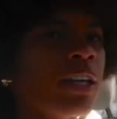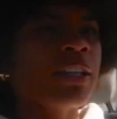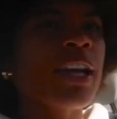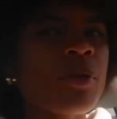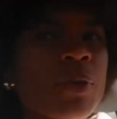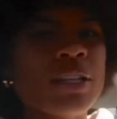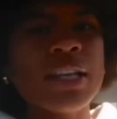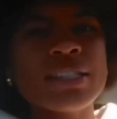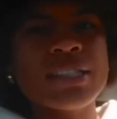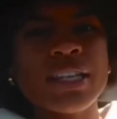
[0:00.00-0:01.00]
Yeah, one
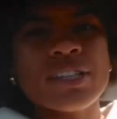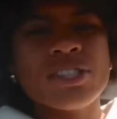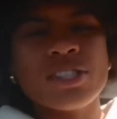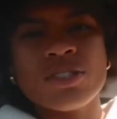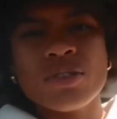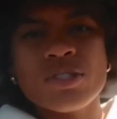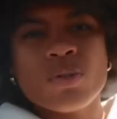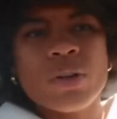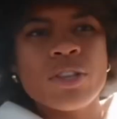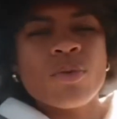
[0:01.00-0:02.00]
nice thing is just to
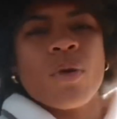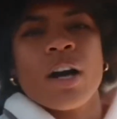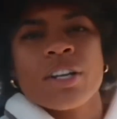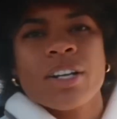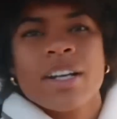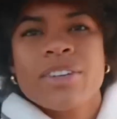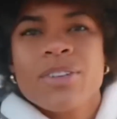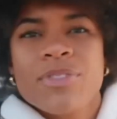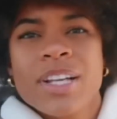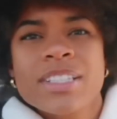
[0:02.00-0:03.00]
enjoy the water. I don't know
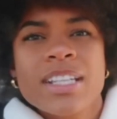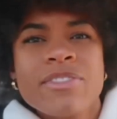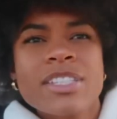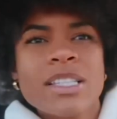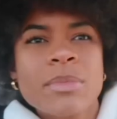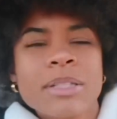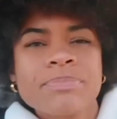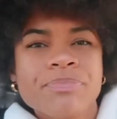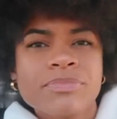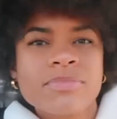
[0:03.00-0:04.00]
if you guys can even see me.
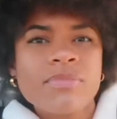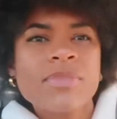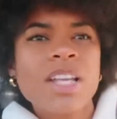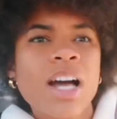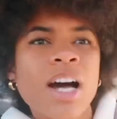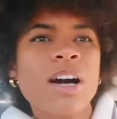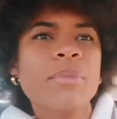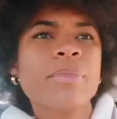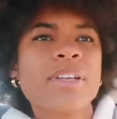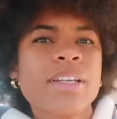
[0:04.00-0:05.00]

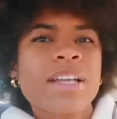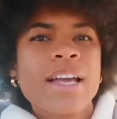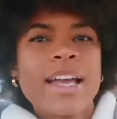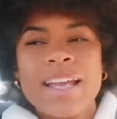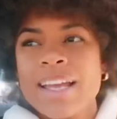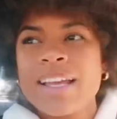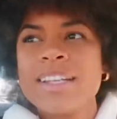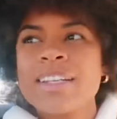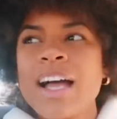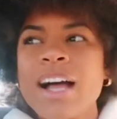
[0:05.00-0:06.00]
Um,
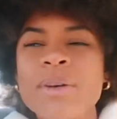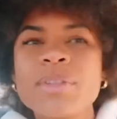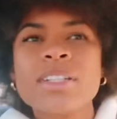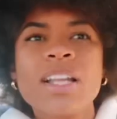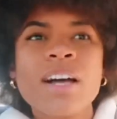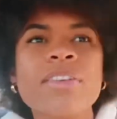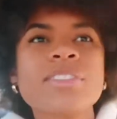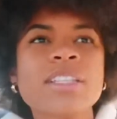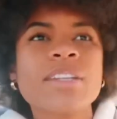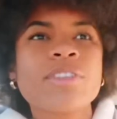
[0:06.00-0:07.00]
and I would love
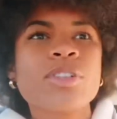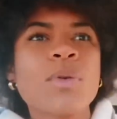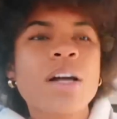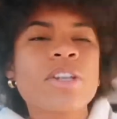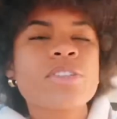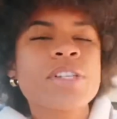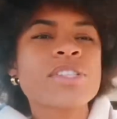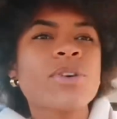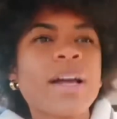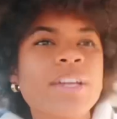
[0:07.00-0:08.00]
to live on the water just
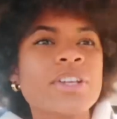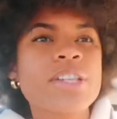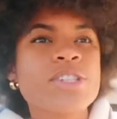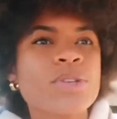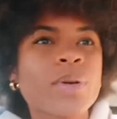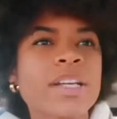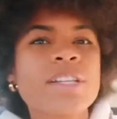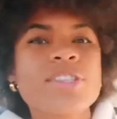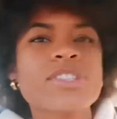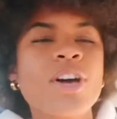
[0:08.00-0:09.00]
so I could enjoy
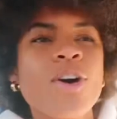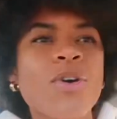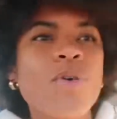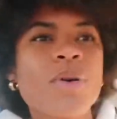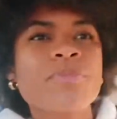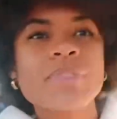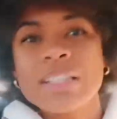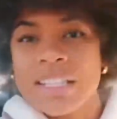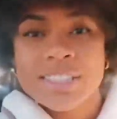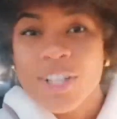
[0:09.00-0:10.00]
it. So
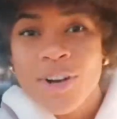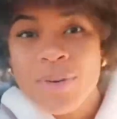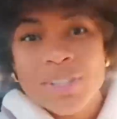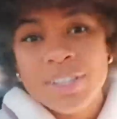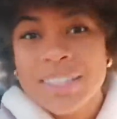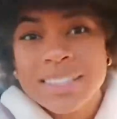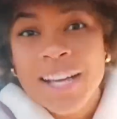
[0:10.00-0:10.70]
let's go and look at this